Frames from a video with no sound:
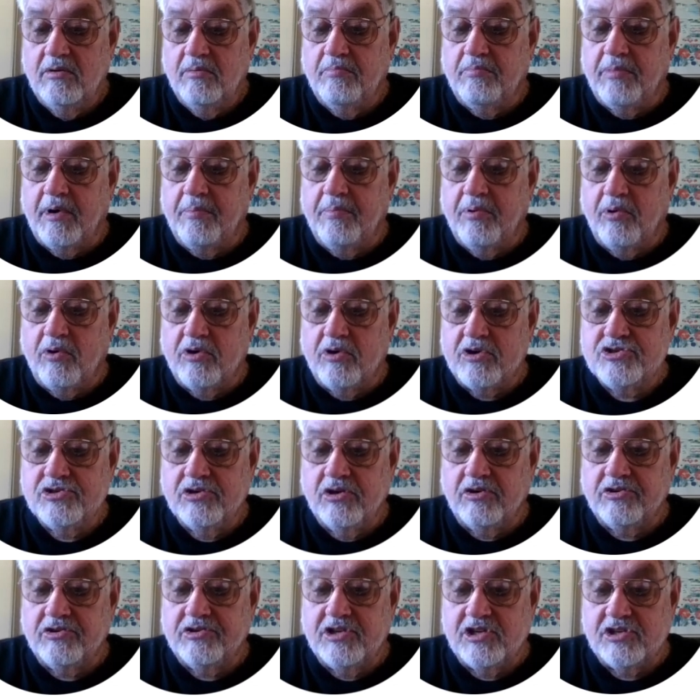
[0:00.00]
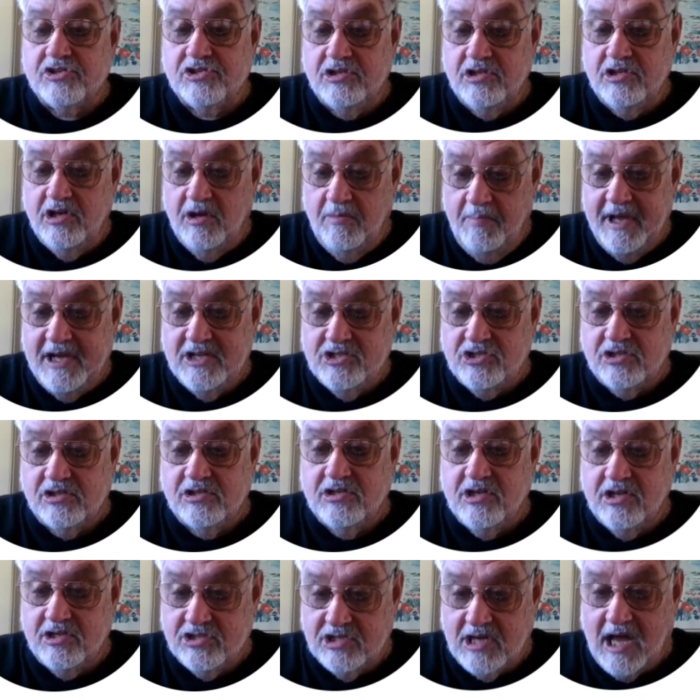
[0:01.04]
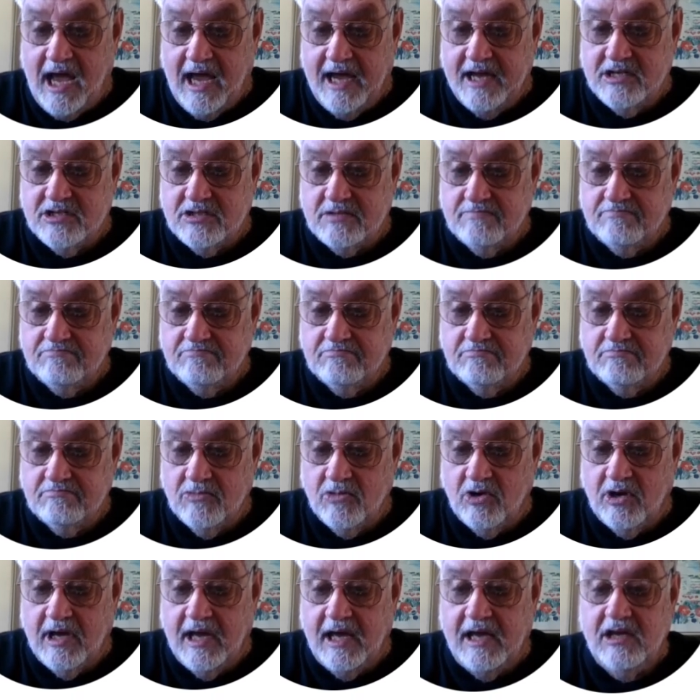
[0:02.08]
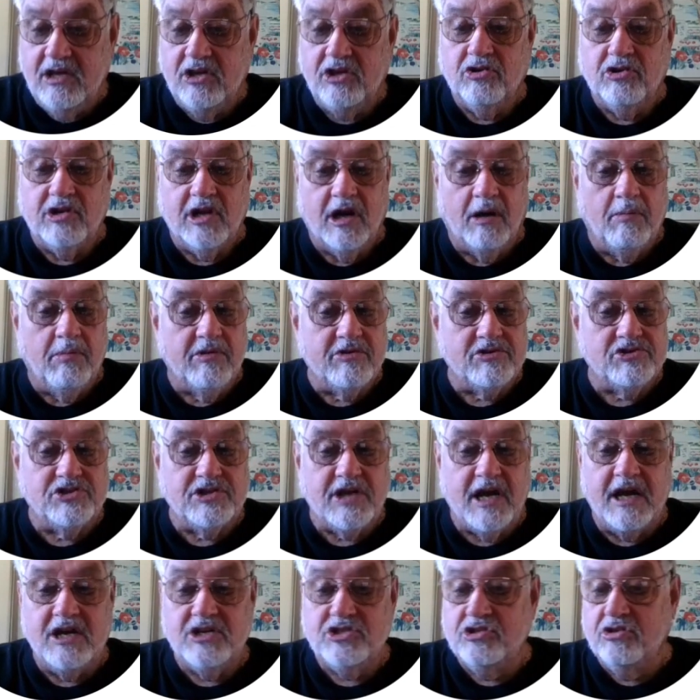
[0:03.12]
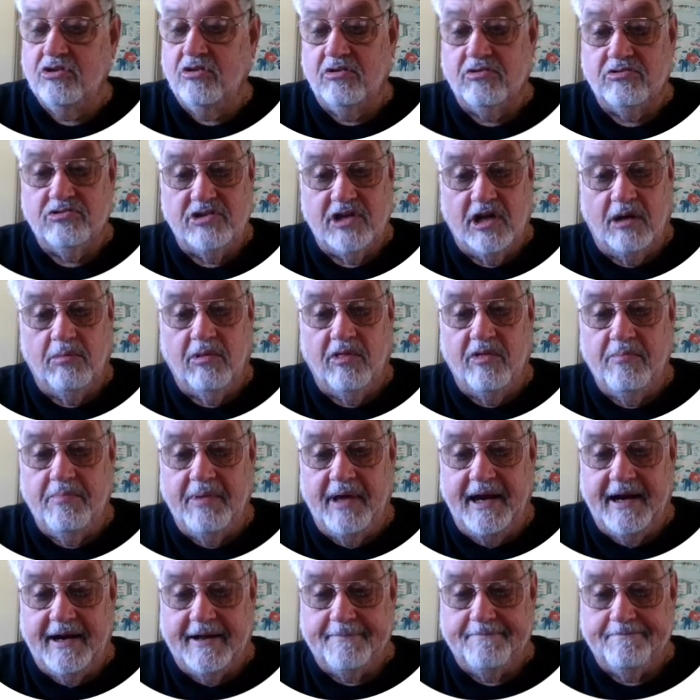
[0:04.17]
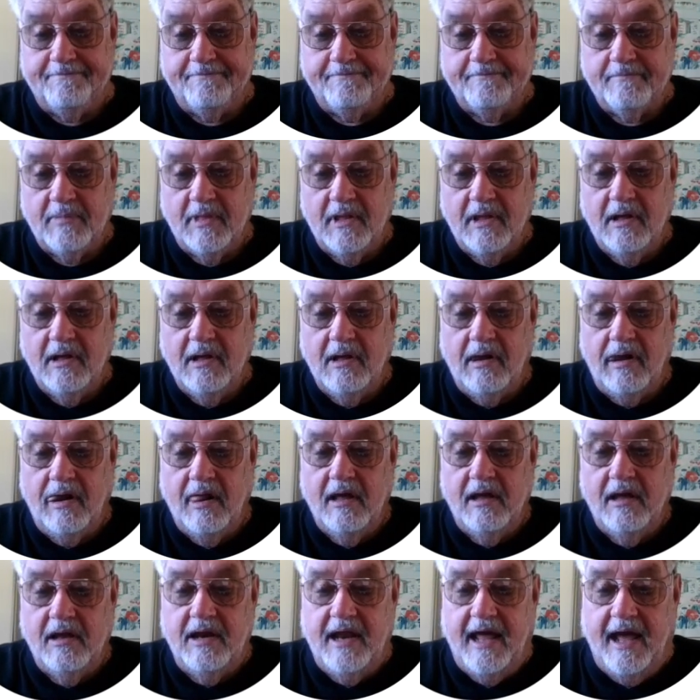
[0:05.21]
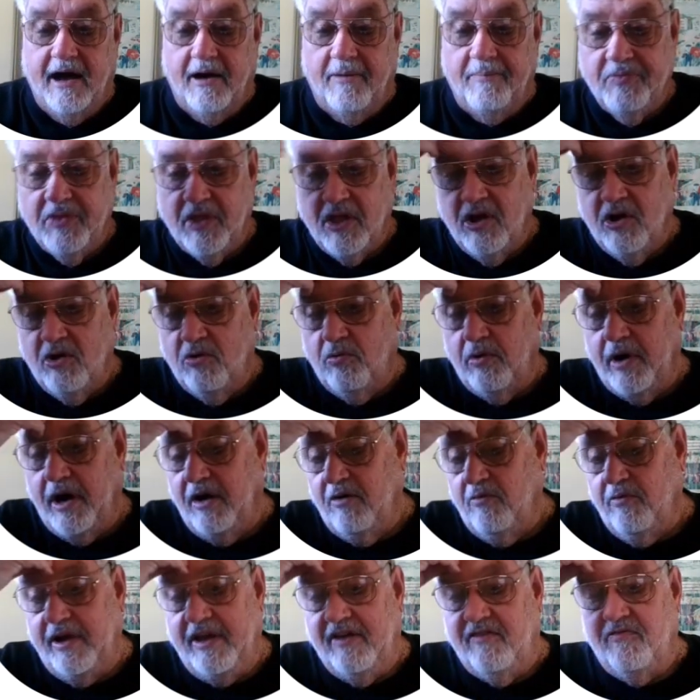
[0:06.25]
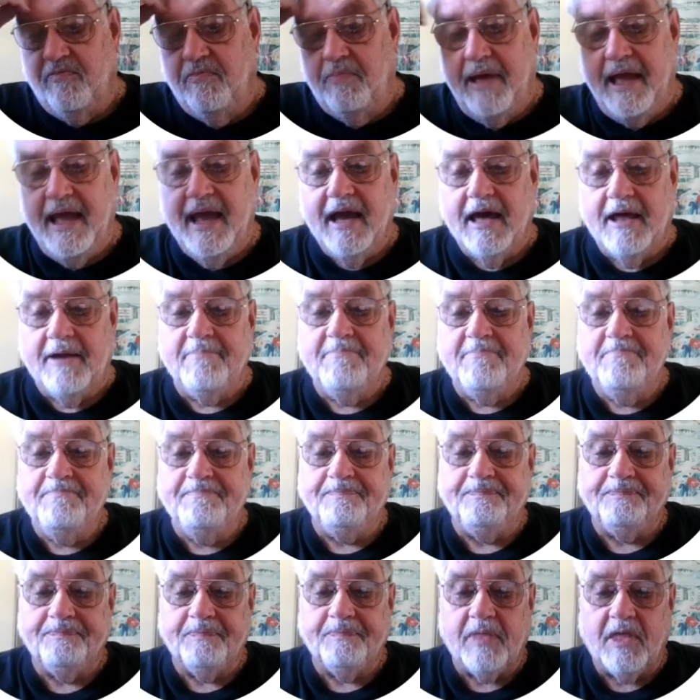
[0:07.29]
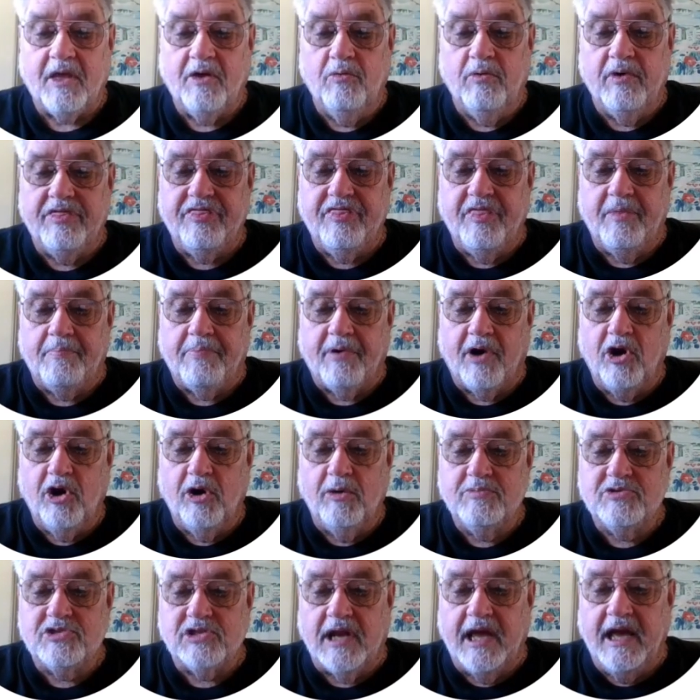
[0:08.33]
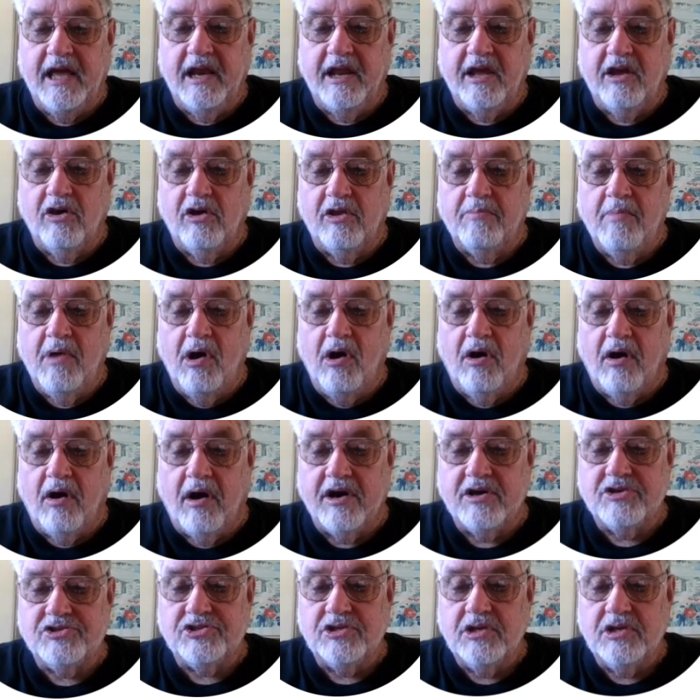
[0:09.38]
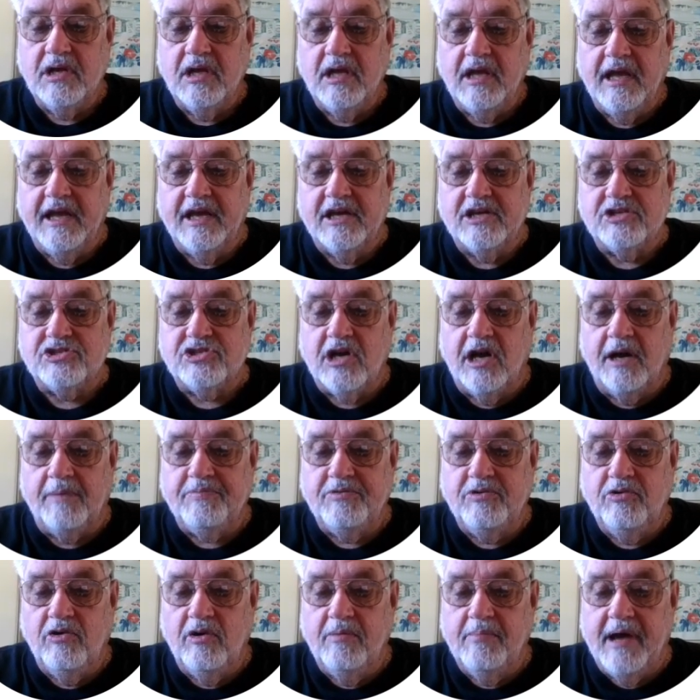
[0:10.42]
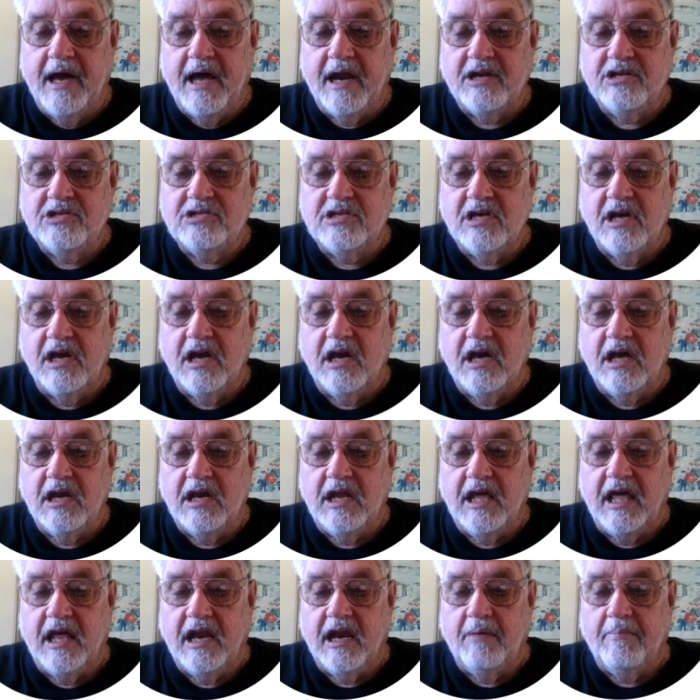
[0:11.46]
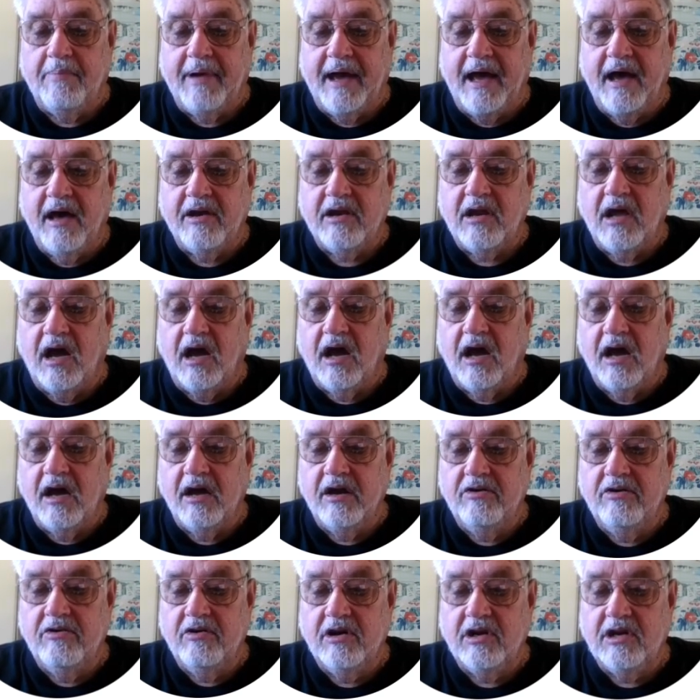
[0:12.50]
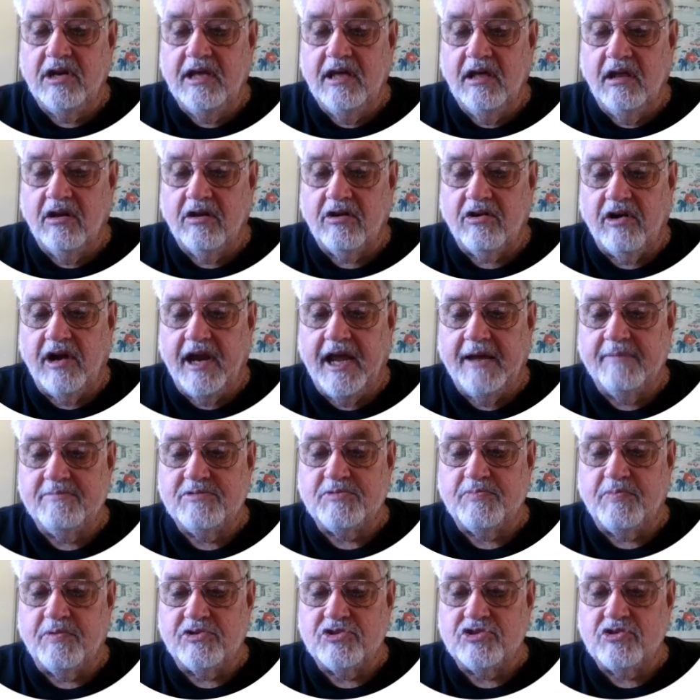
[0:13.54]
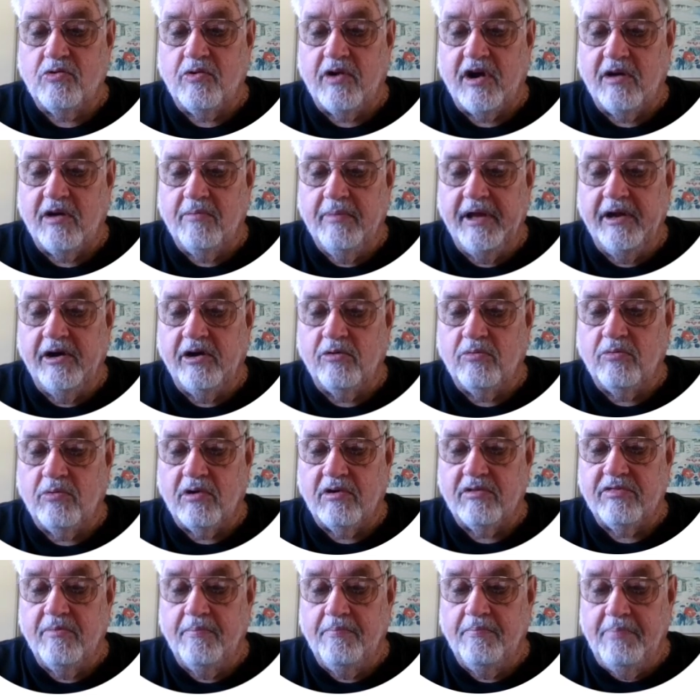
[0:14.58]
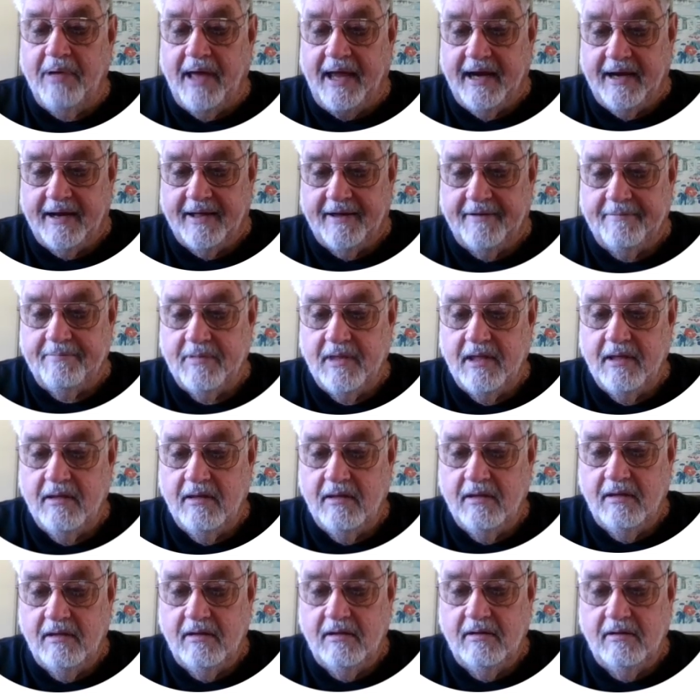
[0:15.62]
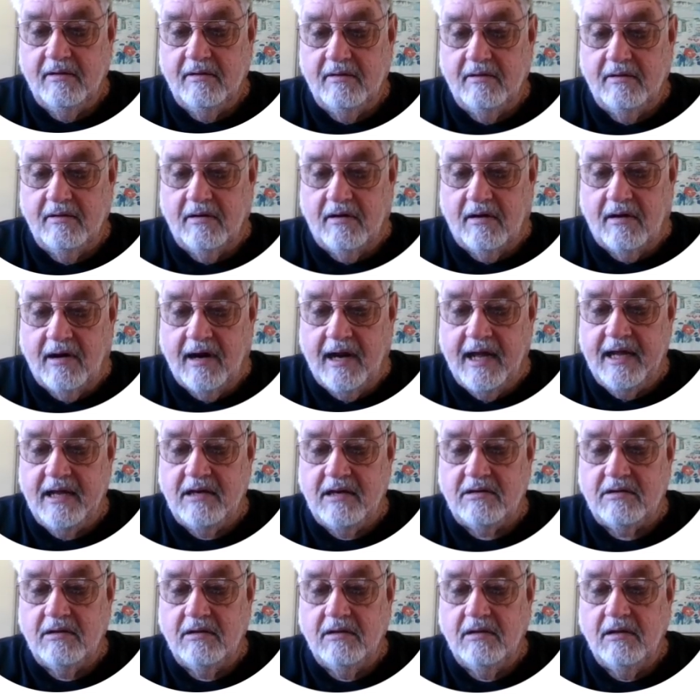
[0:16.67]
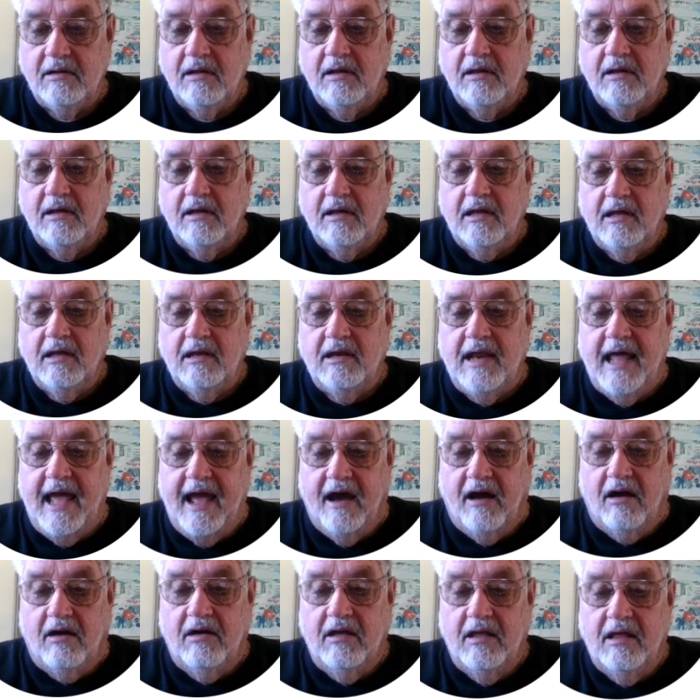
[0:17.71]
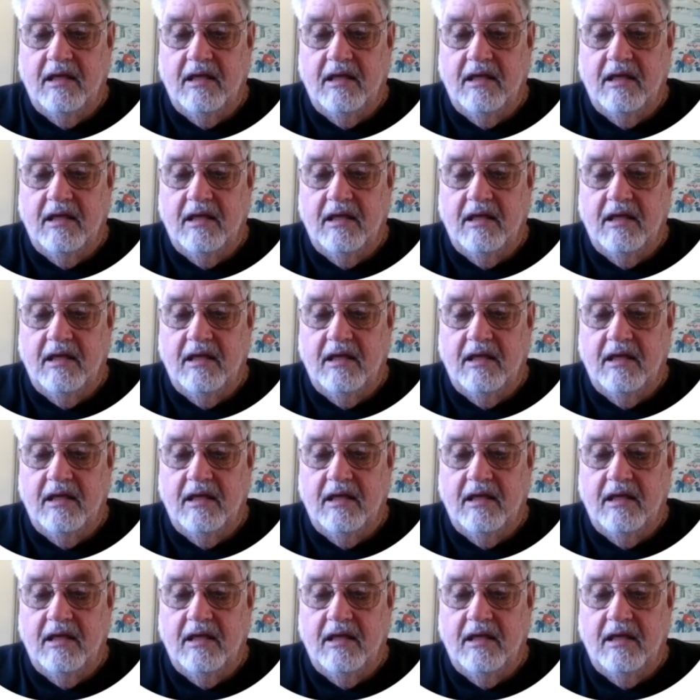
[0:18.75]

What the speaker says: proportional to dimension, to size. Okay, you double the size, you're going to double the beta. Now, where we've been with the probes landing on Mars is up to about a ton and about 100 kilograms per square meter worth of beta. All right. Now,